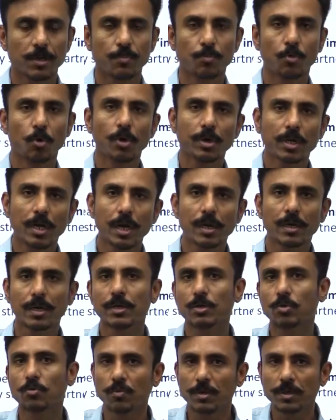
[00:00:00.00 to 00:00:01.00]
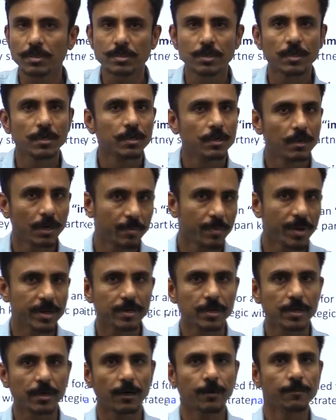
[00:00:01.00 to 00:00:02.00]
more tilted towards
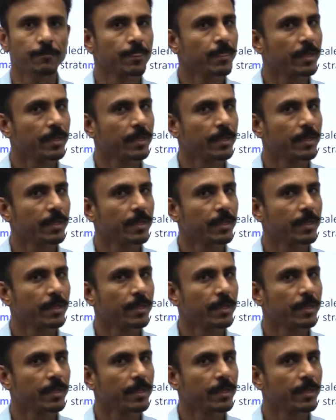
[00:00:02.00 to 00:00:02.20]
America.